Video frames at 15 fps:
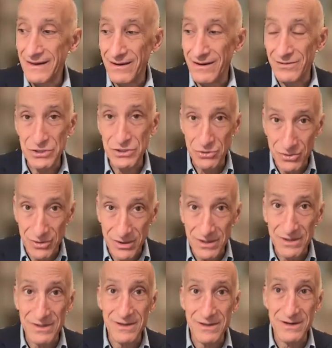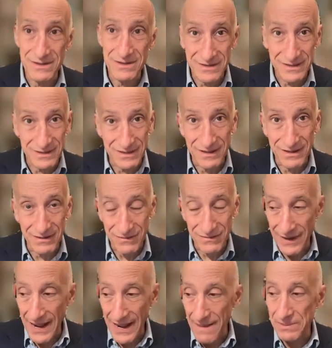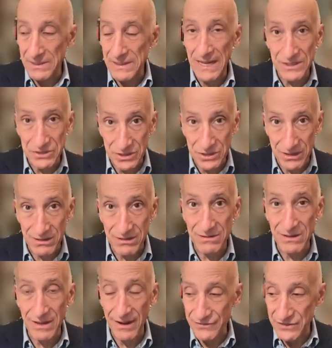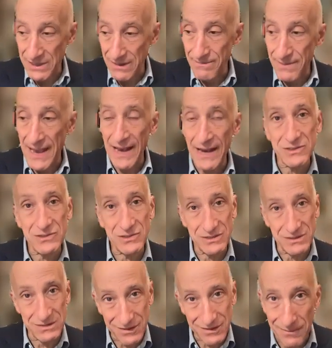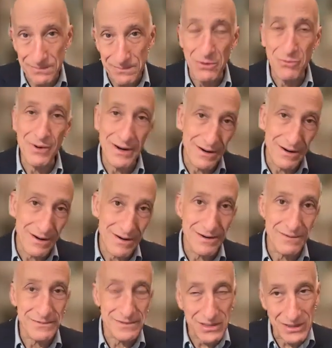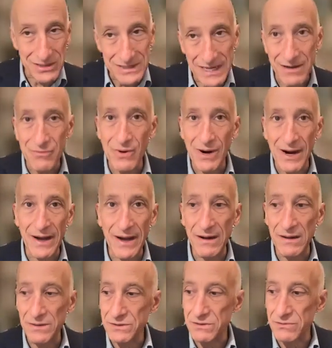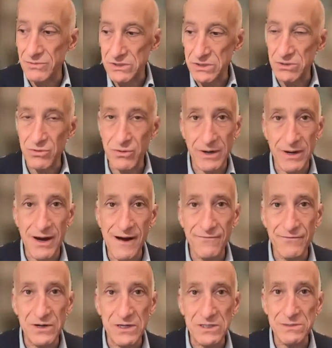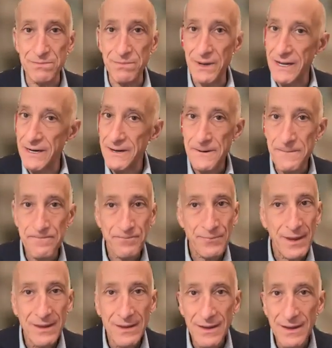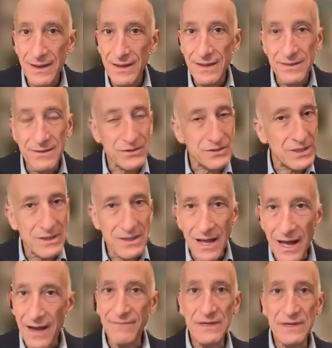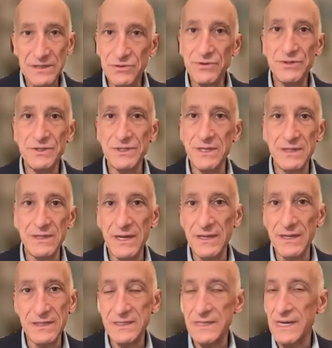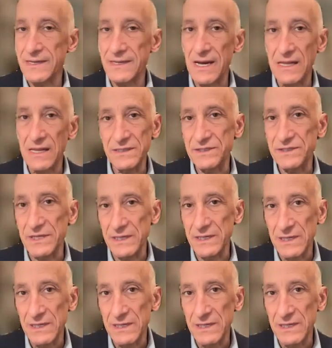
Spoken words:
Sure, there's, what happened last year, a lot of setbacks. It's crypto winter. It's going to take a while to restore confidence, but there's a lot of interest in the technology.